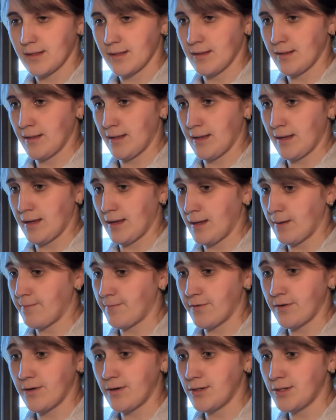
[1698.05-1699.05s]
Lay up
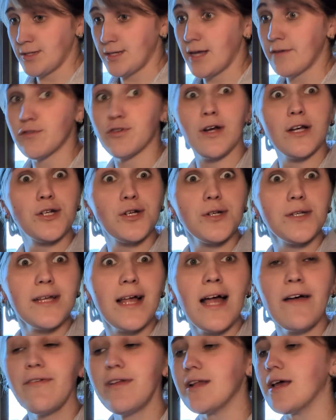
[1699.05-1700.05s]
for yourself treasures in
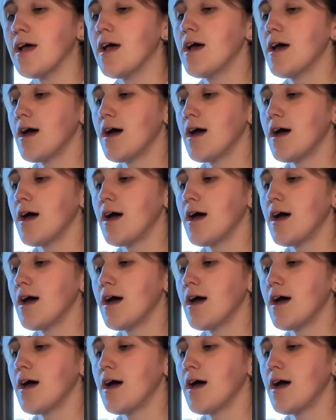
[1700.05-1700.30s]
heaven.